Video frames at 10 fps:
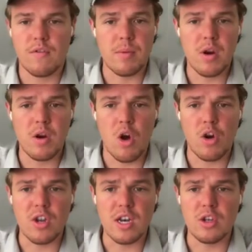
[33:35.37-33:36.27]
here, all
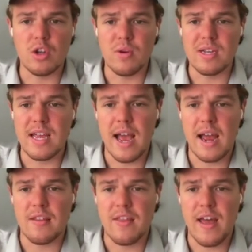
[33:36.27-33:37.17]
you need to do is
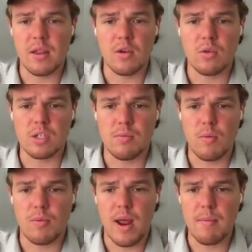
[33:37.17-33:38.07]
add that little small
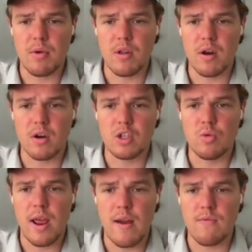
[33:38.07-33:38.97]
parameter there to
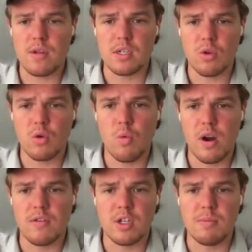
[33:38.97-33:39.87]
every single one
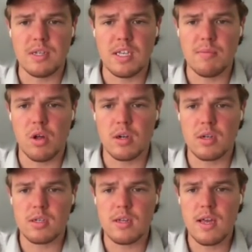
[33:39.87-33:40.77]
of the G P T
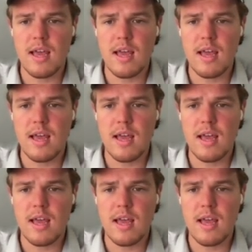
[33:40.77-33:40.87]
blocks,